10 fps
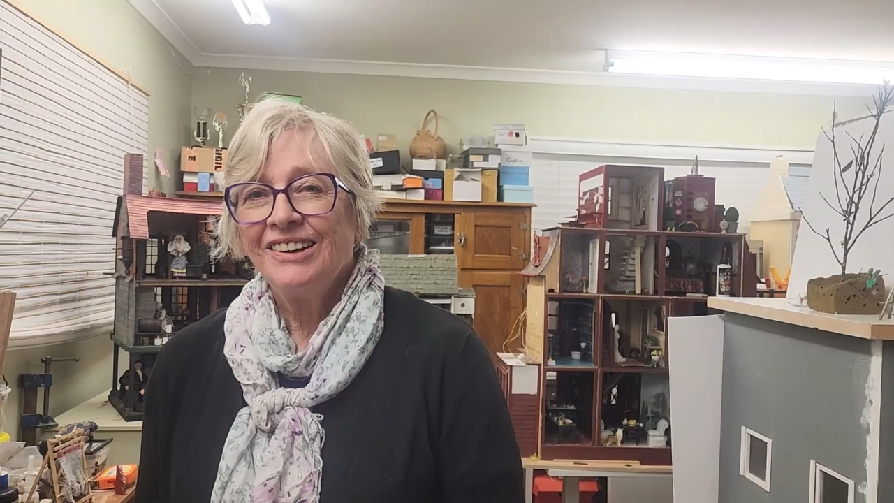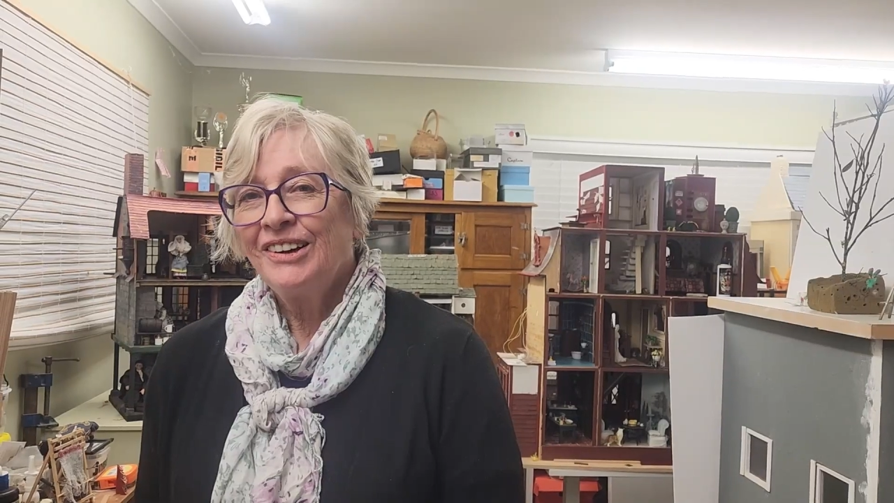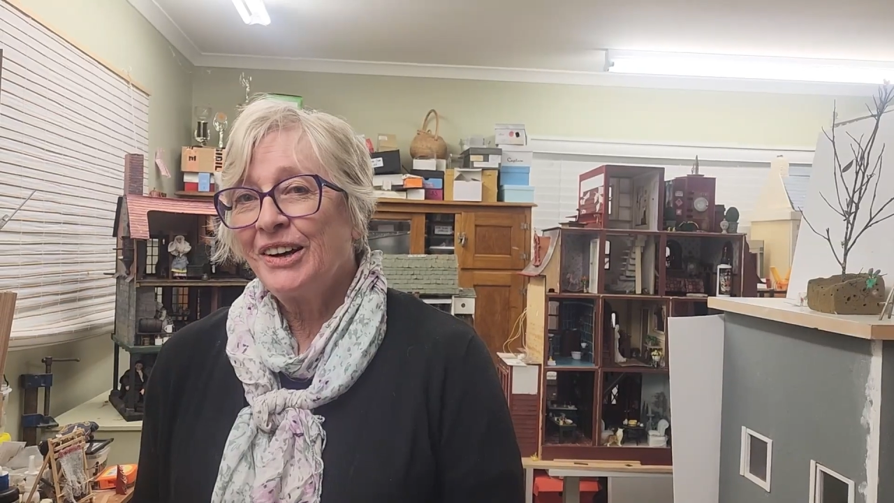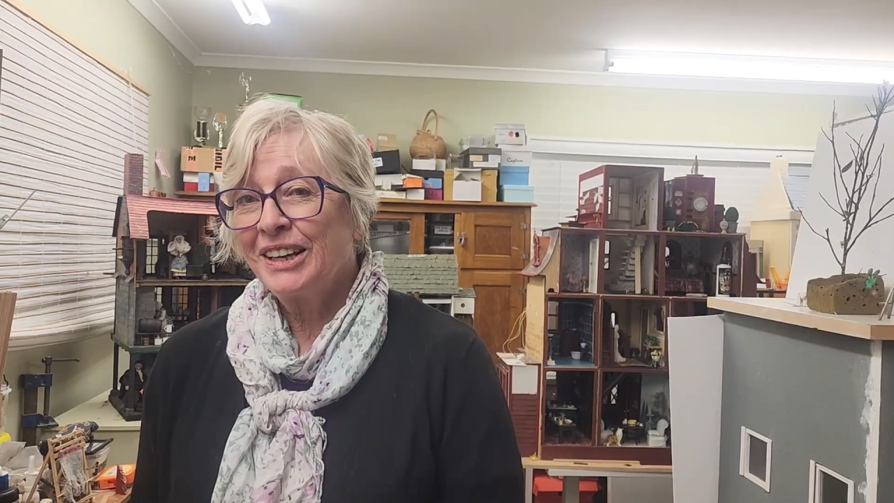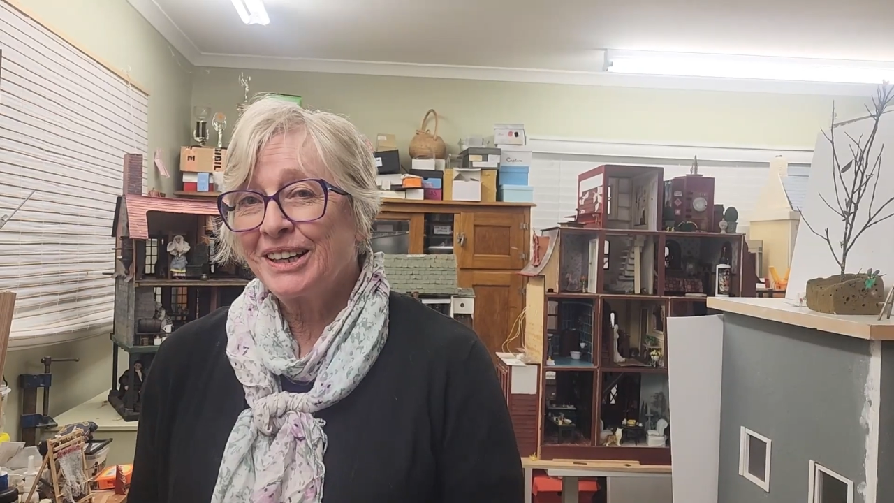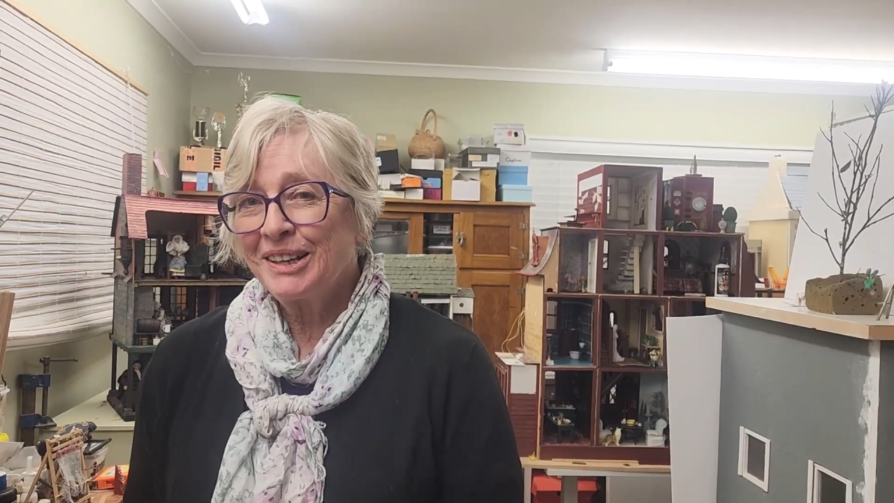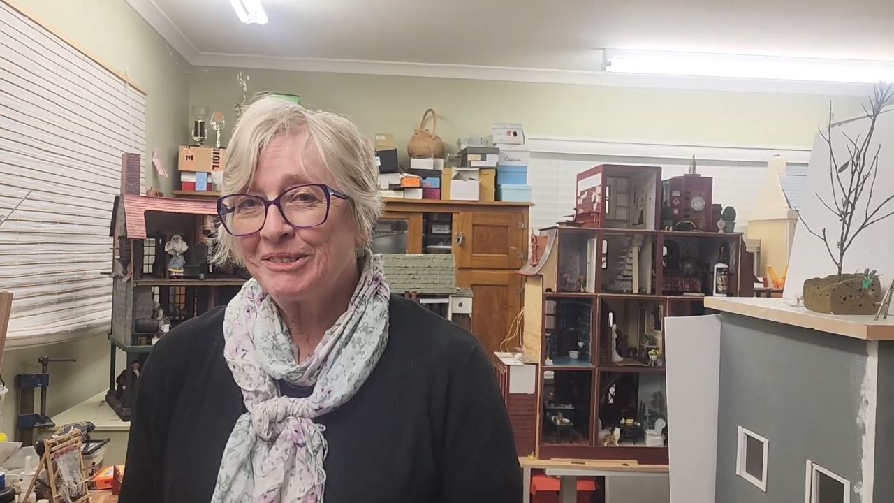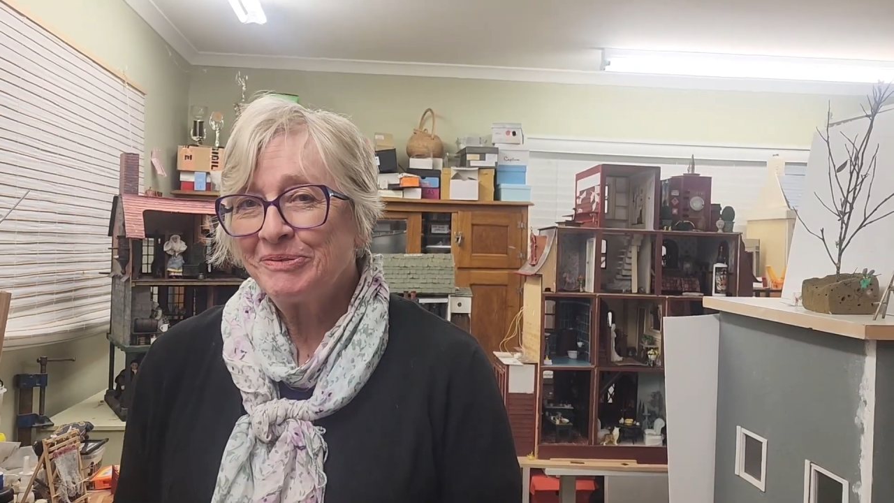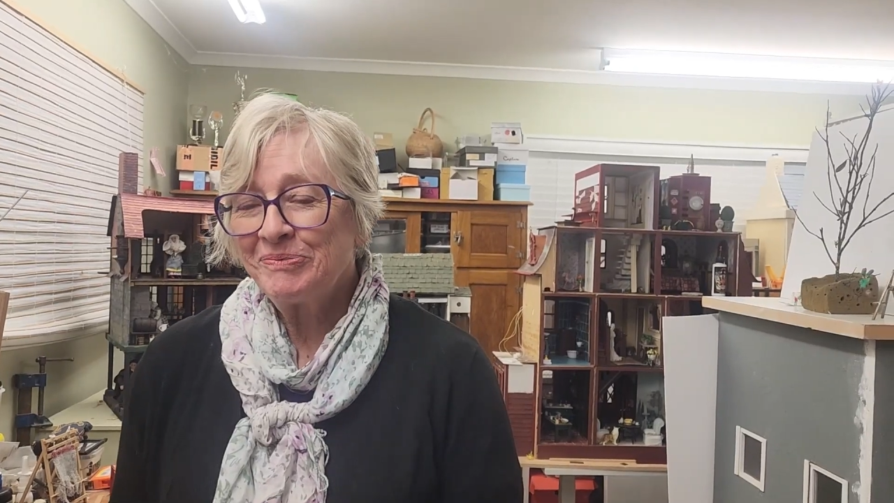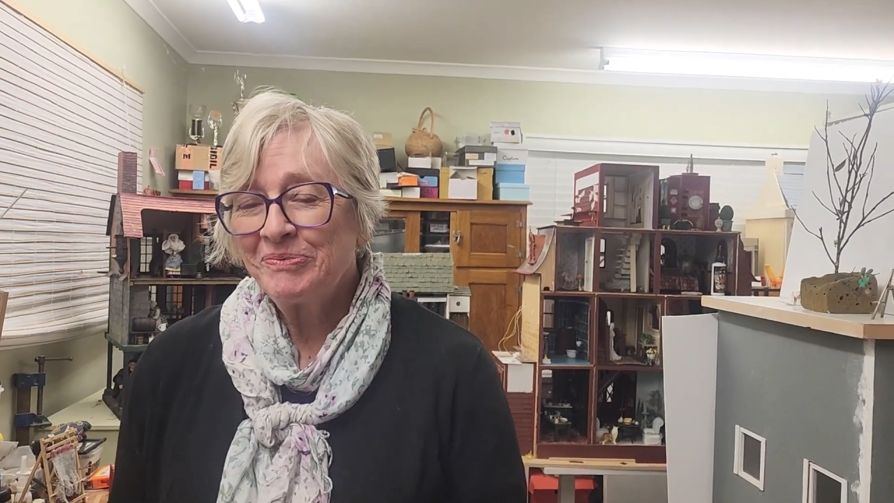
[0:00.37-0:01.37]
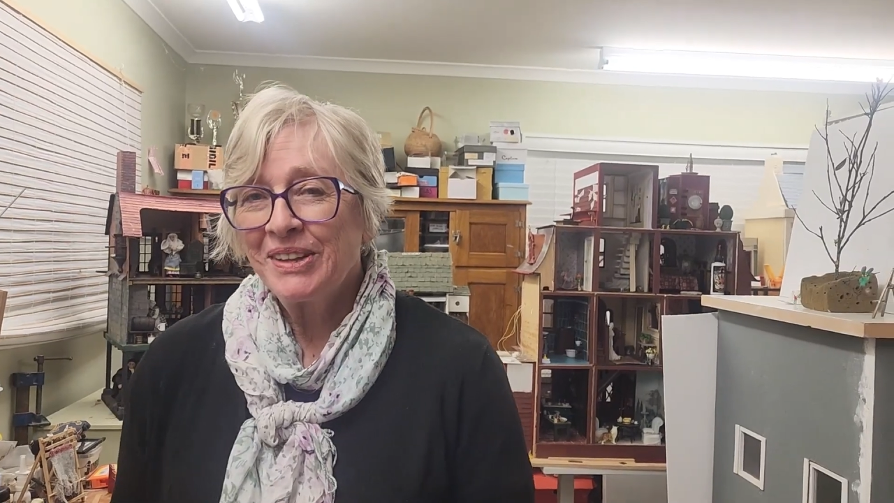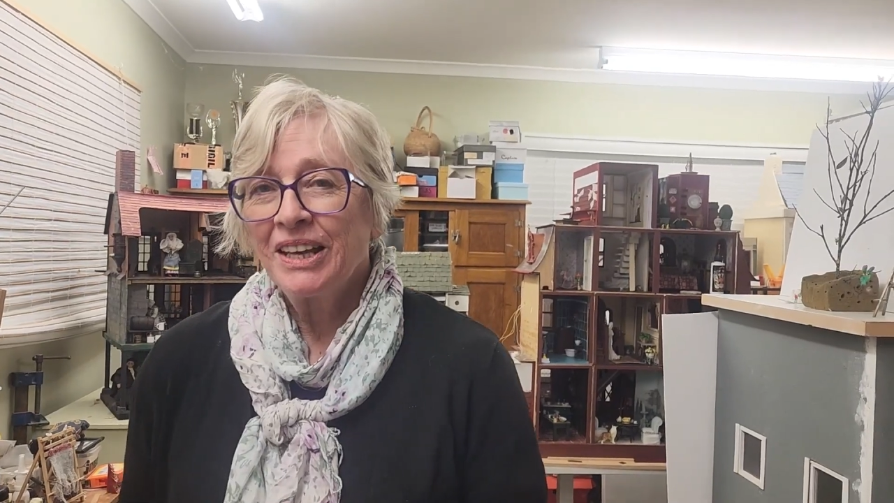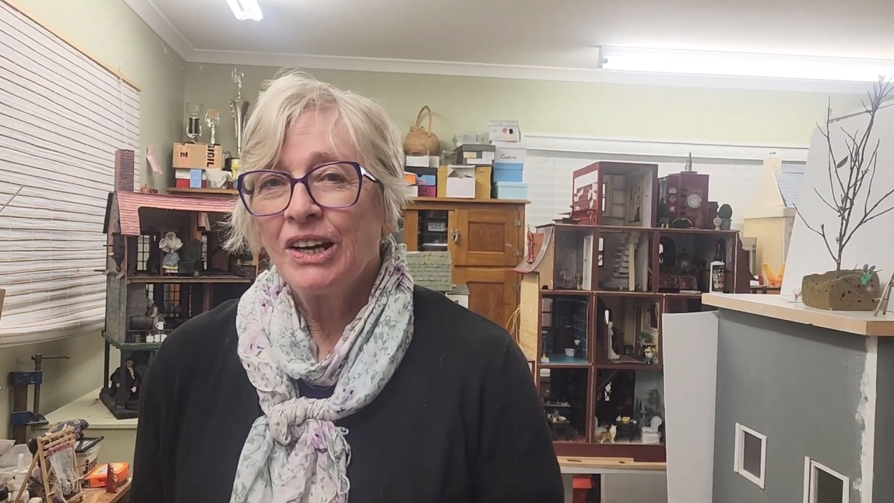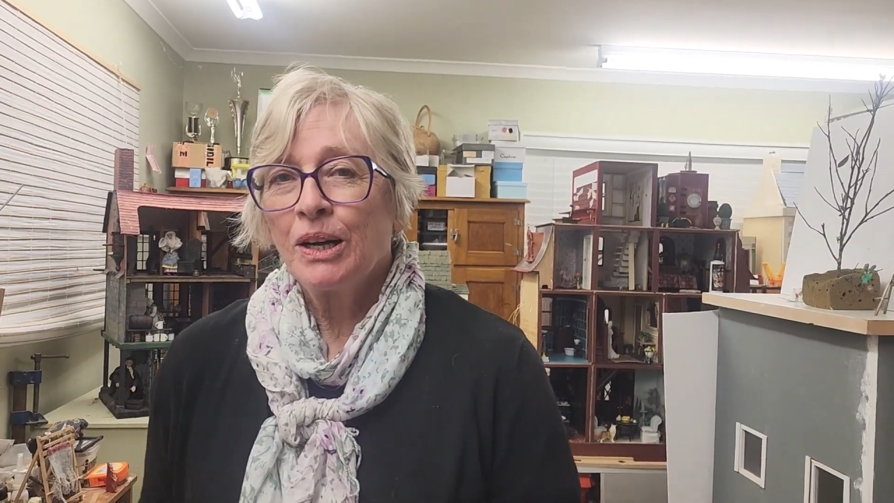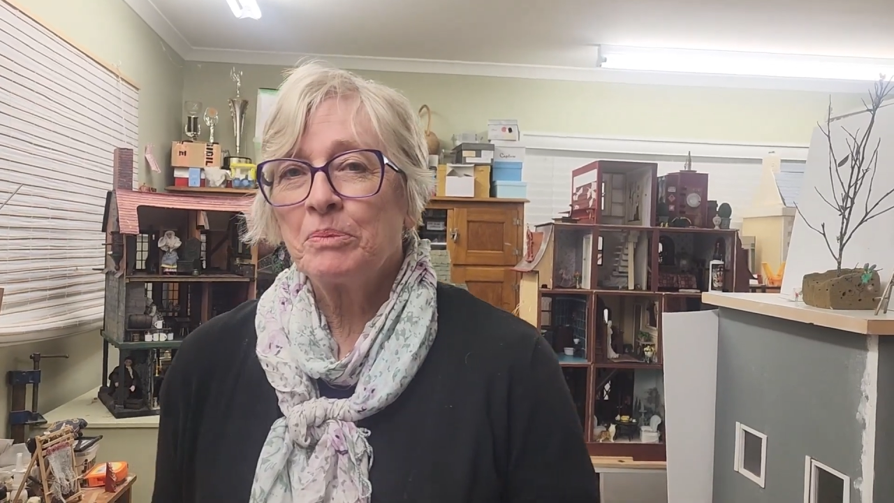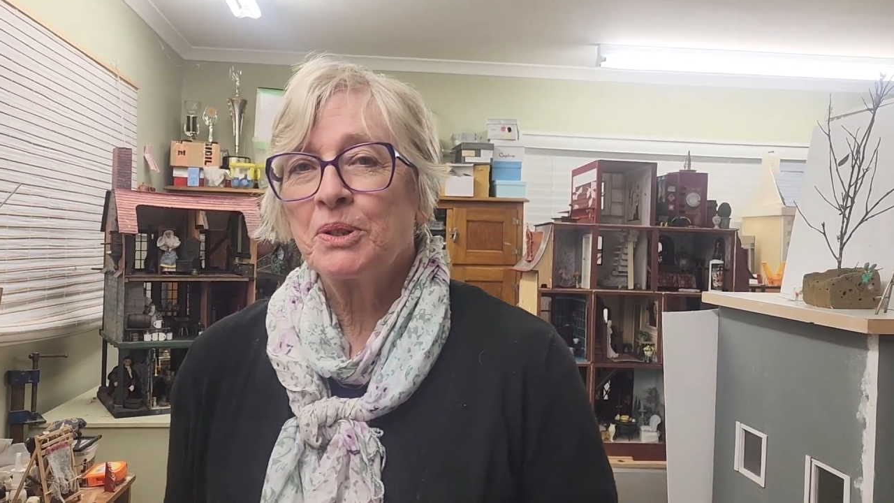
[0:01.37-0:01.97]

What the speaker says: Hi again. I'm